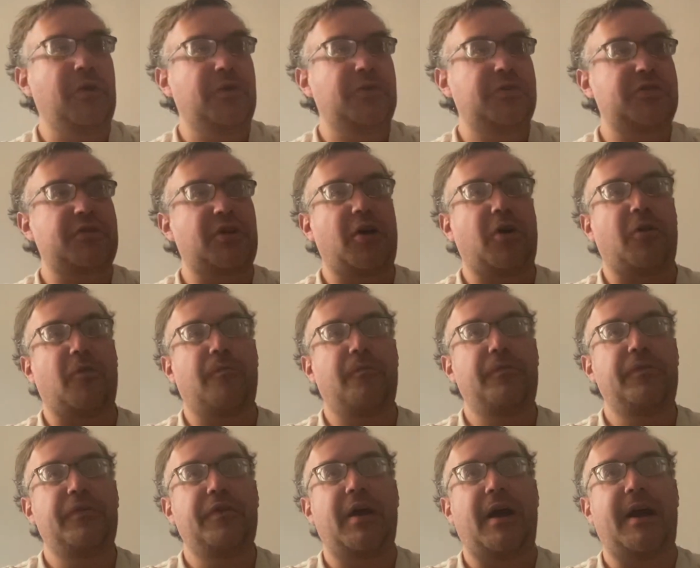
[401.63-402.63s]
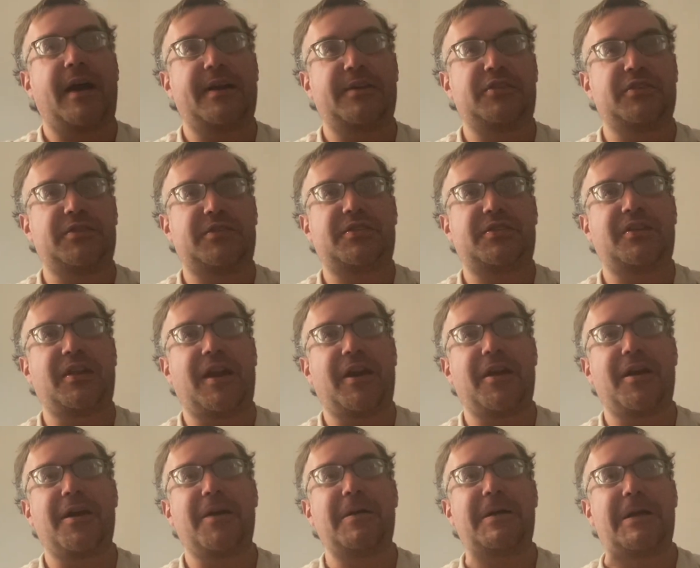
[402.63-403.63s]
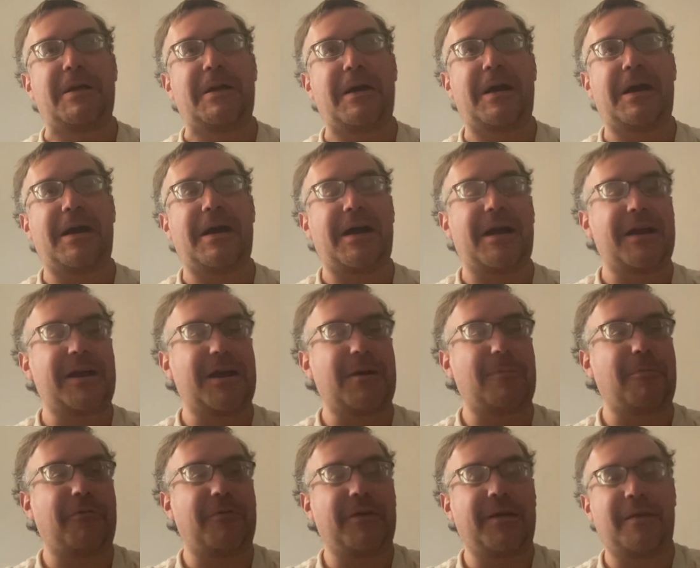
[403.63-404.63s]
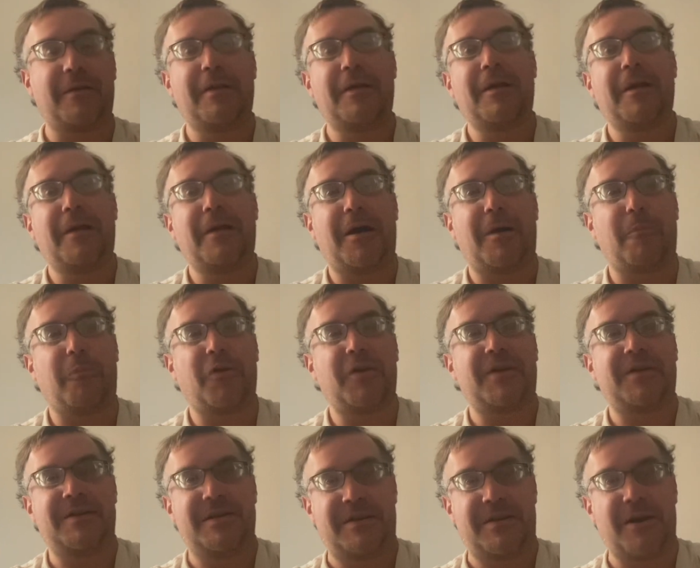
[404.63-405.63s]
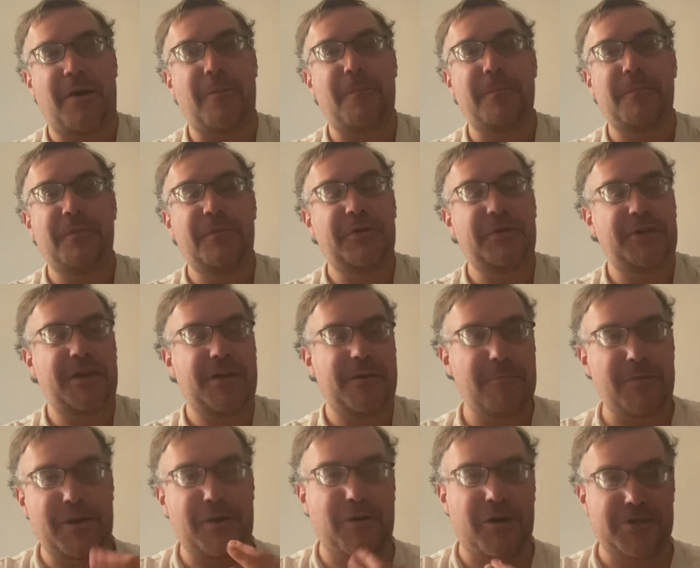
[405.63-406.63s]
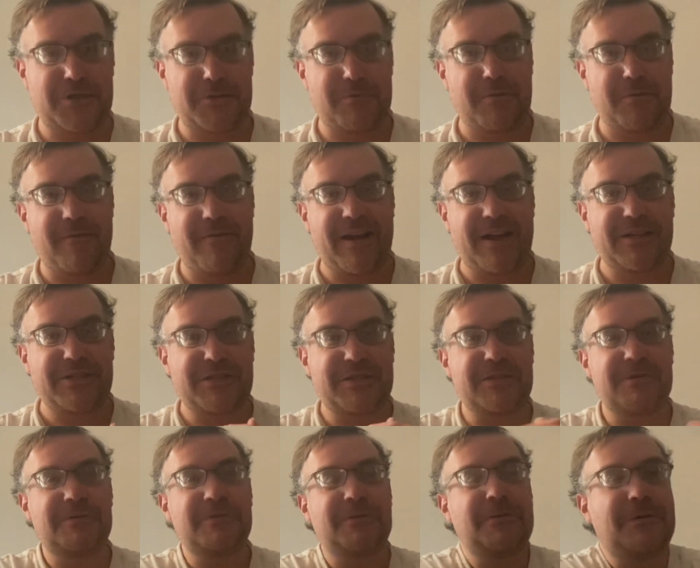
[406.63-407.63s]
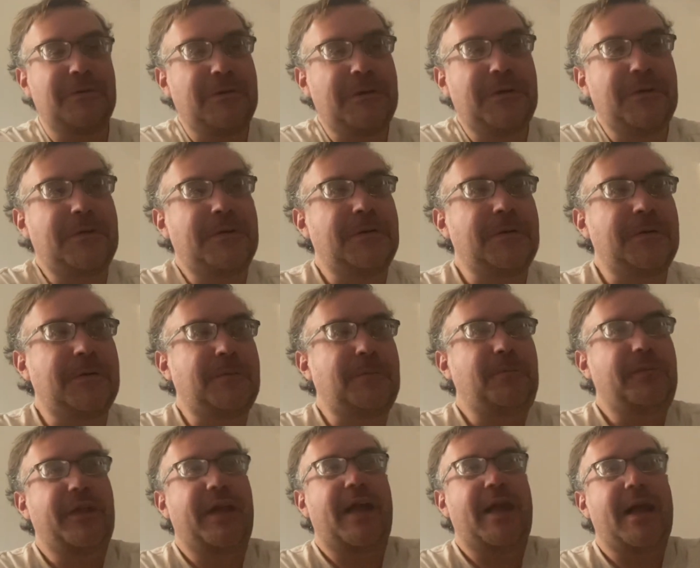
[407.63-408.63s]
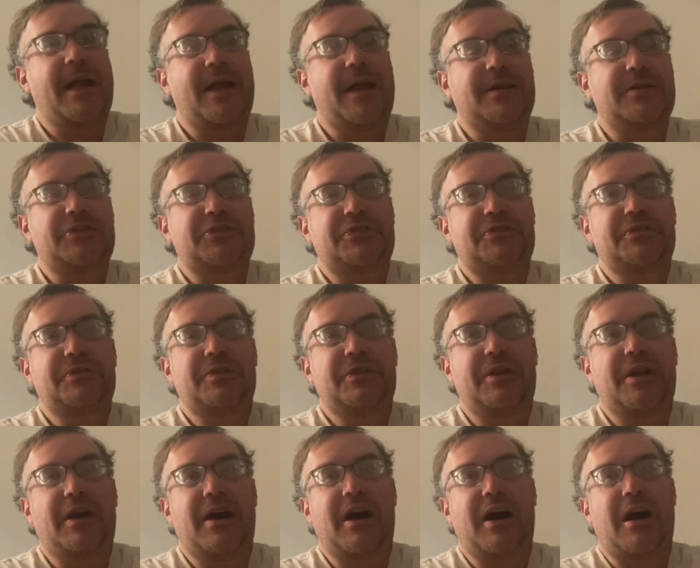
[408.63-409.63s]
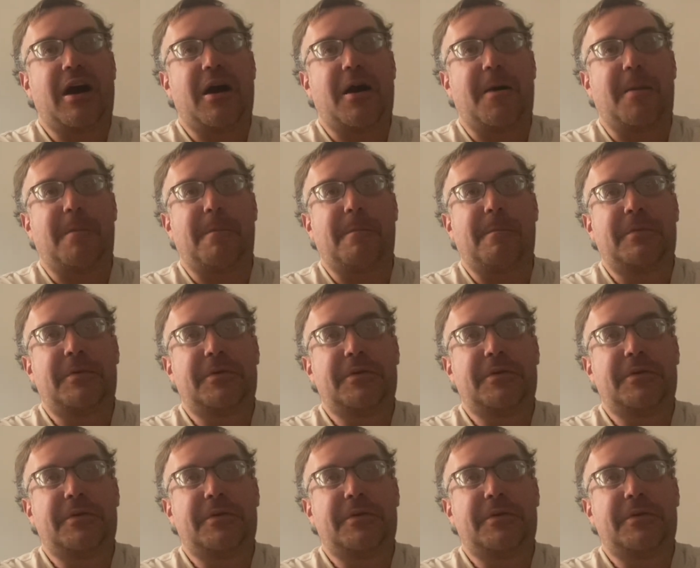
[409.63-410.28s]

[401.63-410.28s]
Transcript: So I just gotta, uh, I gotta play. I'm playing dumb, keeping my cards to my vest, and um,